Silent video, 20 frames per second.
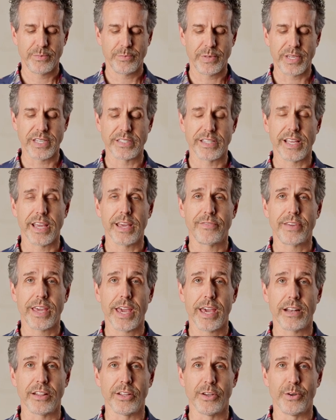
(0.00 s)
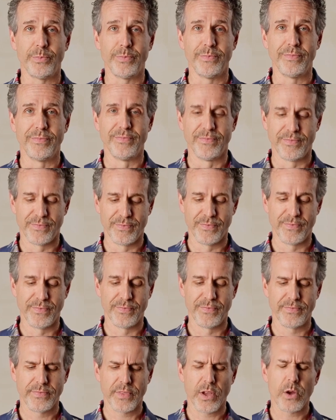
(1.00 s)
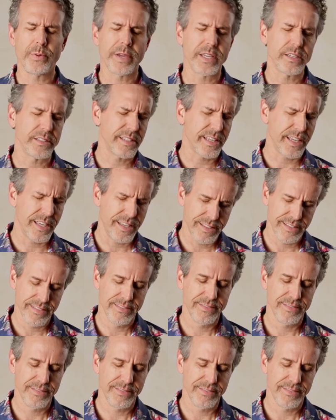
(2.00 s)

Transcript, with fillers: because they have cantaloupe. Oh, because they